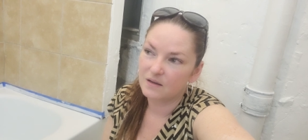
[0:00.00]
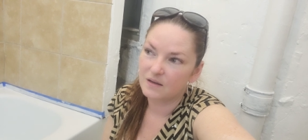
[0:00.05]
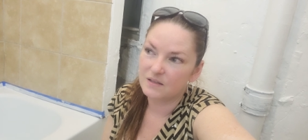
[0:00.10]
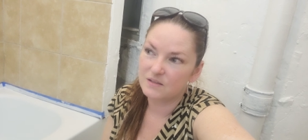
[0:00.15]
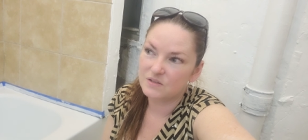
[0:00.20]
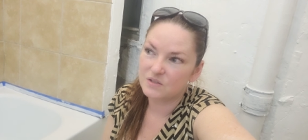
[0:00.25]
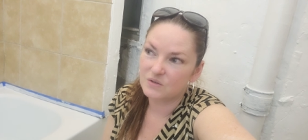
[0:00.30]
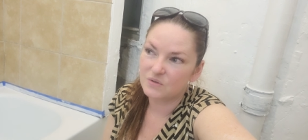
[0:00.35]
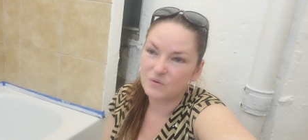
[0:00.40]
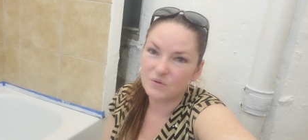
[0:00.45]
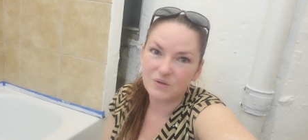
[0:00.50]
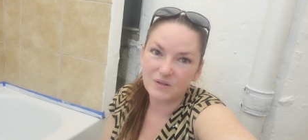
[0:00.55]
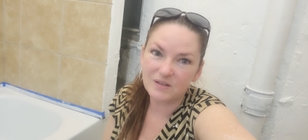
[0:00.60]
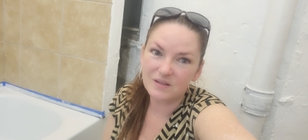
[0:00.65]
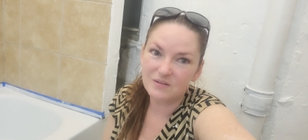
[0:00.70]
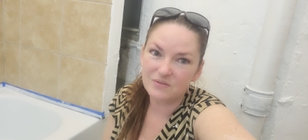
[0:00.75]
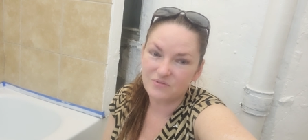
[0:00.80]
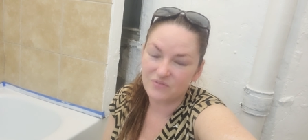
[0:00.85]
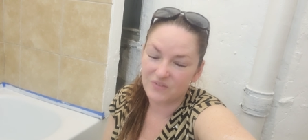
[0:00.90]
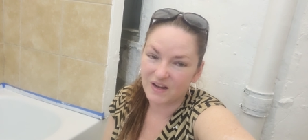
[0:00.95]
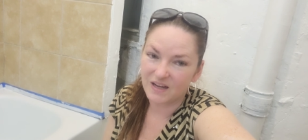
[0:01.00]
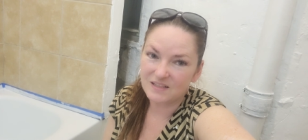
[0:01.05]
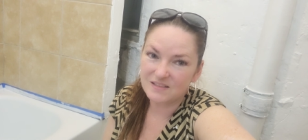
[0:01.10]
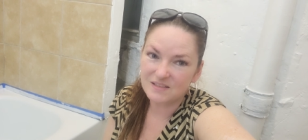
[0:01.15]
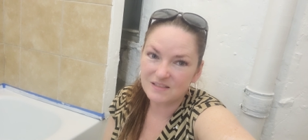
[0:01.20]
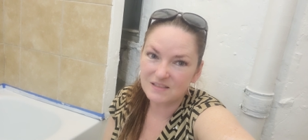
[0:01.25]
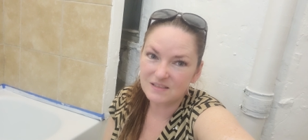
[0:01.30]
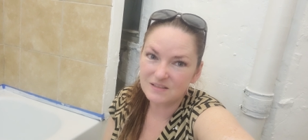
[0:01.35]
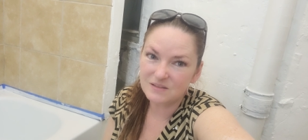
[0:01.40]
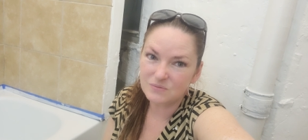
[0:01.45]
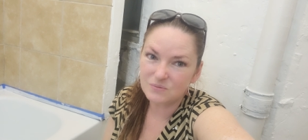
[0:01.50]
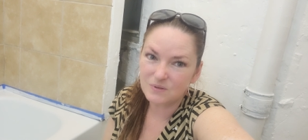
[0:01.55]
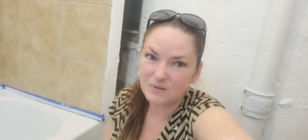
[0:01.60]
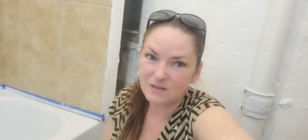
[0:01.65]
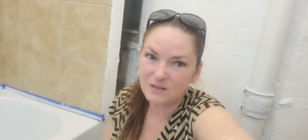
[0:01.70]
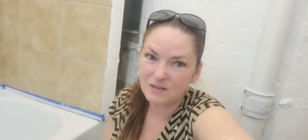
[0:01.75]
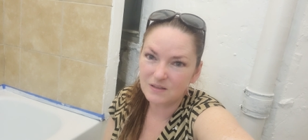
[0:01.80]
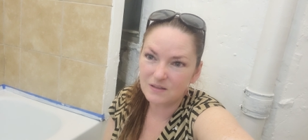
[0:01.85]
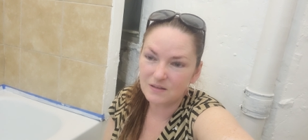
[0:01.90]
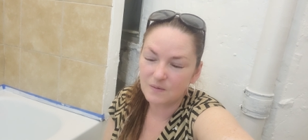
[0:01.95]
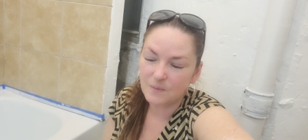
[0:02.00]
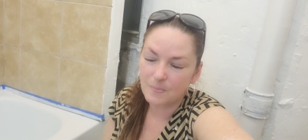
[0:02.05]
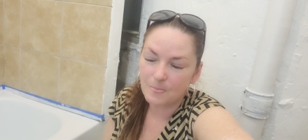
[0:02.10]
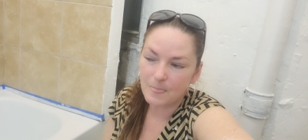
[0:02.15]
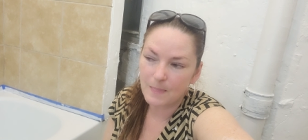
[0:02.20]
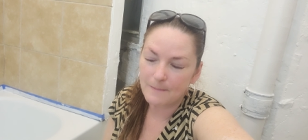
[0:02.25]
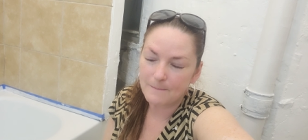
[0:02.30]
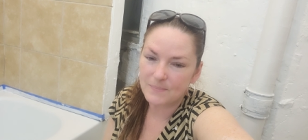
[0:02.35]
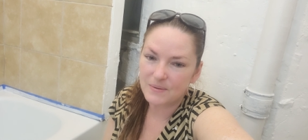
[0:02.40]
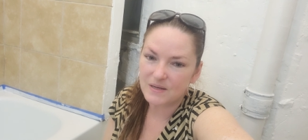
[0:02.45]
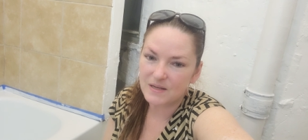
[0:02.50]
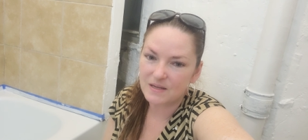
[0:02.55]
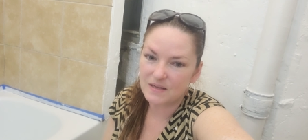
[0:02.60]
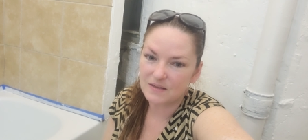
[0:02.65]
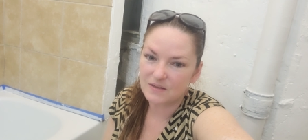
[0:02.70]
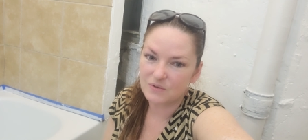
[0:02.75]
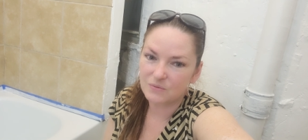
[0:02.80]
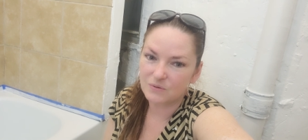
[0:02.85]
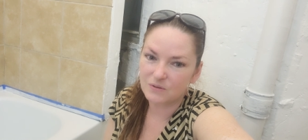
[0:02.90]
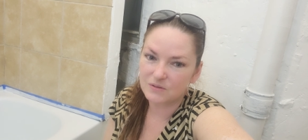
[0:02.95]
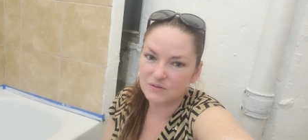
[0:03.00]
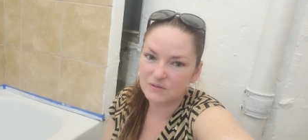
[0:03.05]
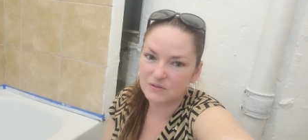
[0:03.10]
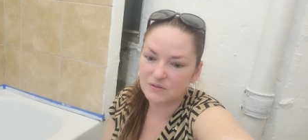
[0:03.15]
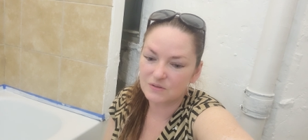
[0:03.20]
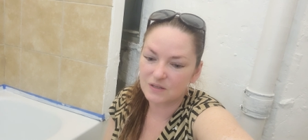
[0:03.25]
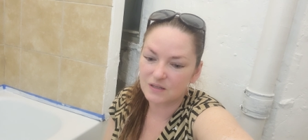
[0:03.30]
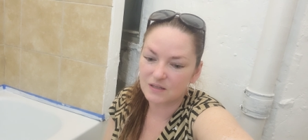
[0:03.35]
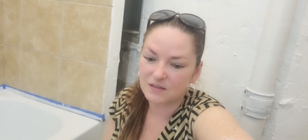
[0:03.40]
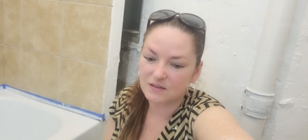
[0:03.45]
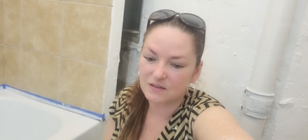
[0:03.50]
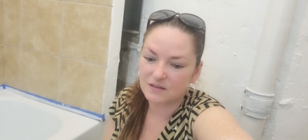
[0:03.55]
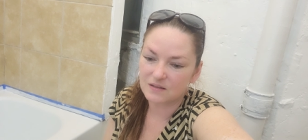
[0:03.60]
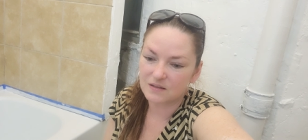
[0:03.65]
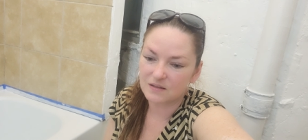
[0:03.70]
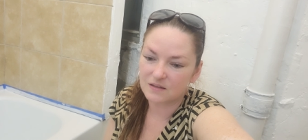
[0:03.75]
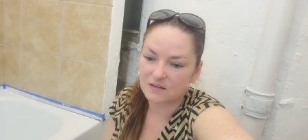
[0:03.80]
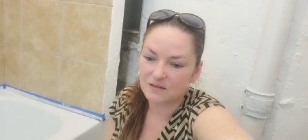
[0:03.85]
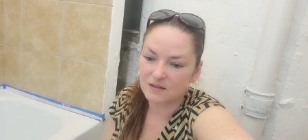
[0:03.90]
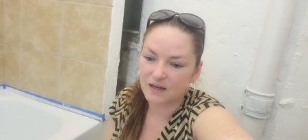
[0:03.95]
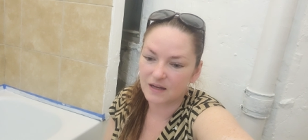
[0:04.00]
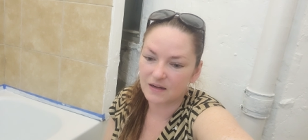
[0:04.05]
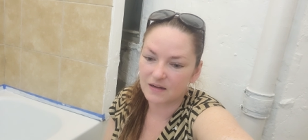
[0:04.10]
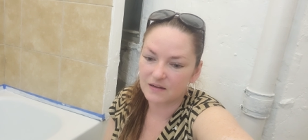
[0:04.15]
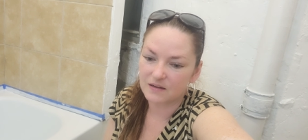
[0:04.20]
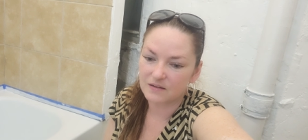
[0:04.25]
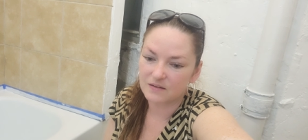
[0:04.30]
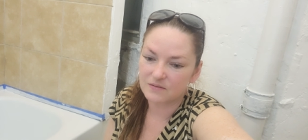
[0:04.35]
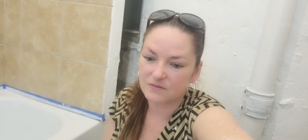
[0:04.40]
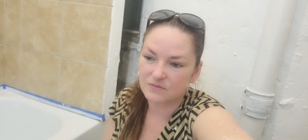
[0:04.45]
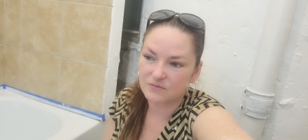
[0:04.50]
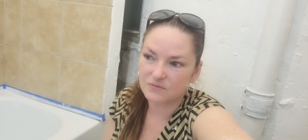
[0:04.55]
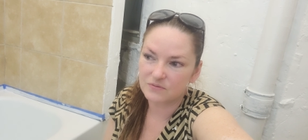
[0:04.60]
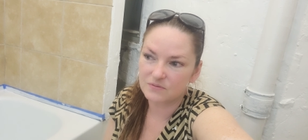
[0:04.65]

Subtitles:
And so you get the fastness with it, but you also get the lack of,